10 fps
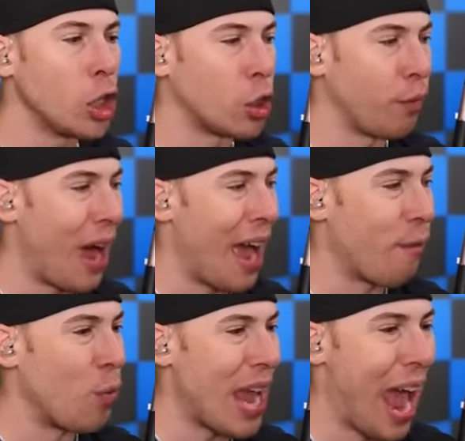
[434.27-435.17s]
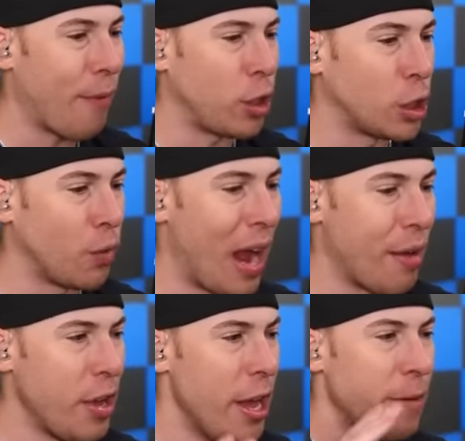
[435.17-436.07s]
survive. We have to
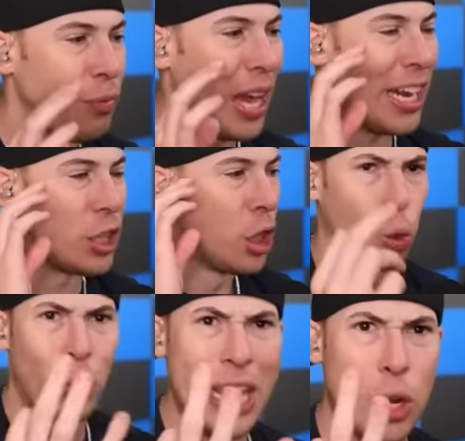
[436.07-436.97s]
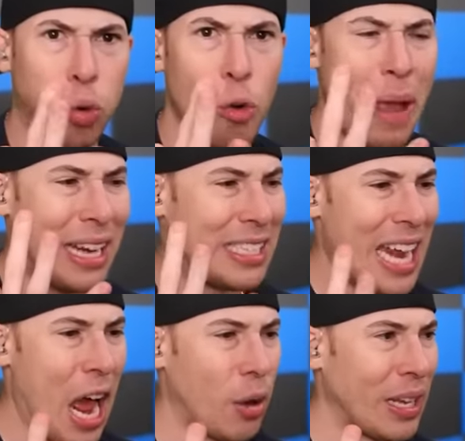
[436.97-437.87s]
survive. That is three crewmates
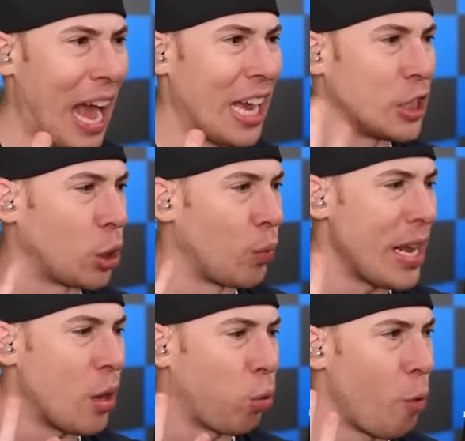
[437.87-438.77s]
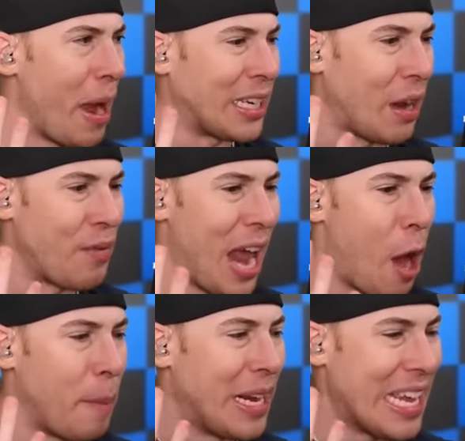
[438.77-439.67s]
down, guys. Three crewmates have
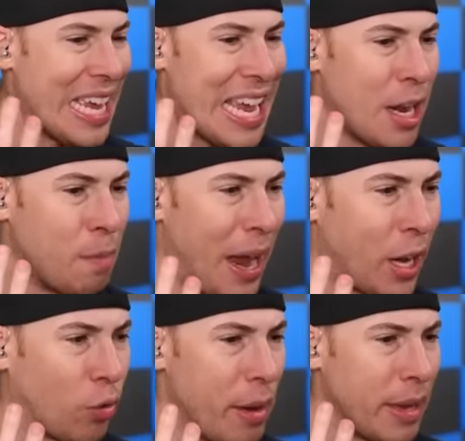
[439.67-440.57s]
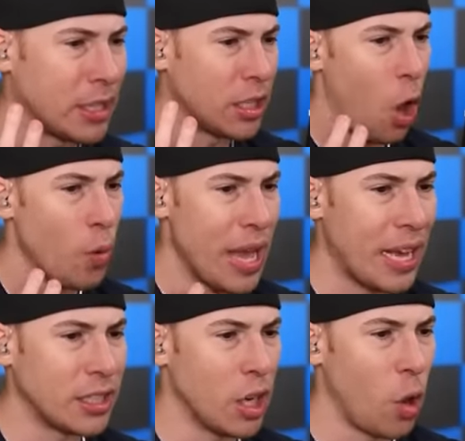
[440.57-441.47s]
now been eaten by Grimace. Oh,
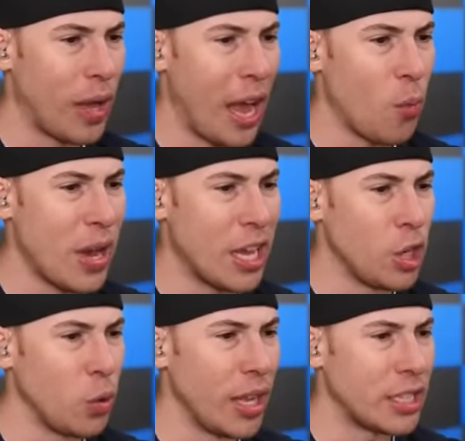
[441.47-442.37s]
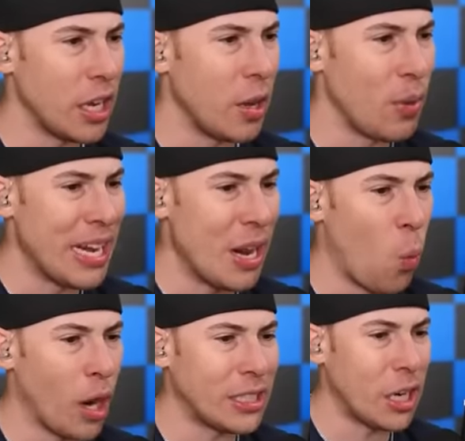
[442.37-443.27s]
yes. Okay, we can do this. We need...
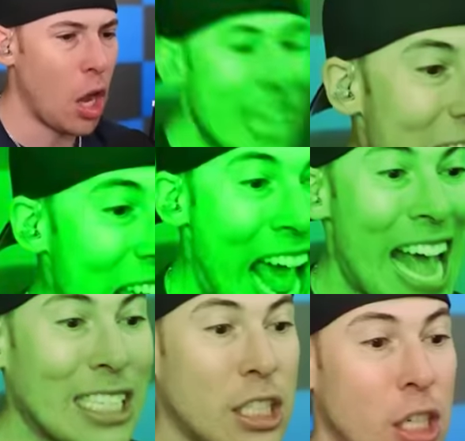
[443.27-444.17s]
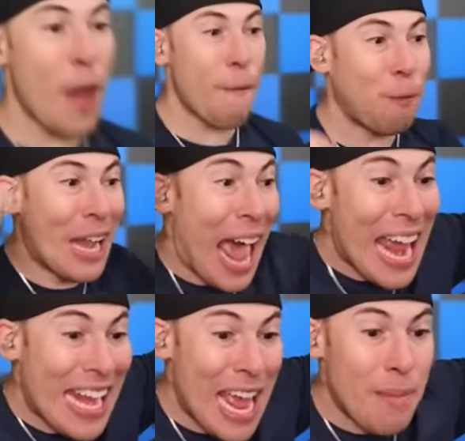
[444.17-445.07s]
Where's... Yes! We
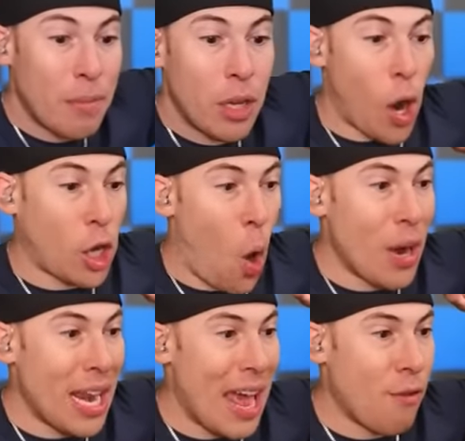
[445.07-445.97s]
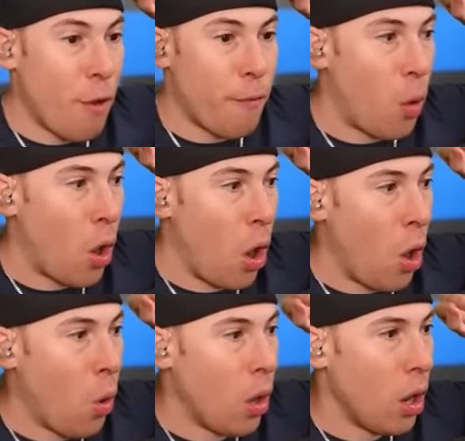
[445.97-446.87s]
flattened him! We're going to level... Oh,
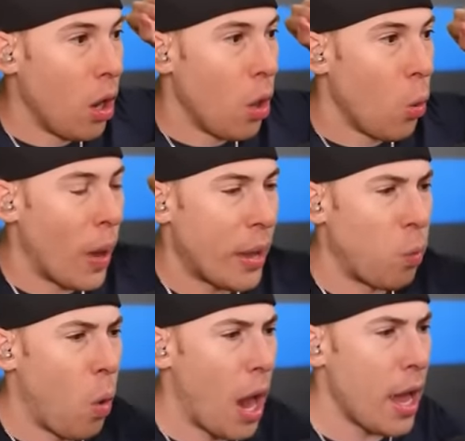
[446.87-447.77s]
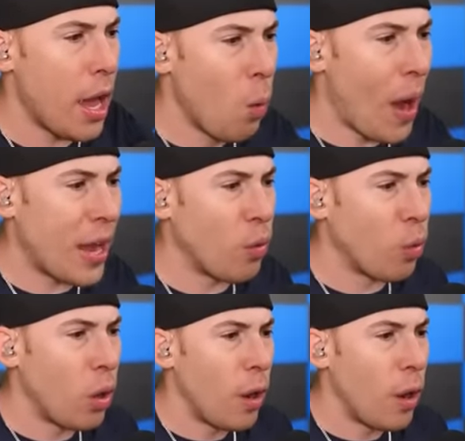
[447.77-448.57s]
oh. Wait, what? Wait.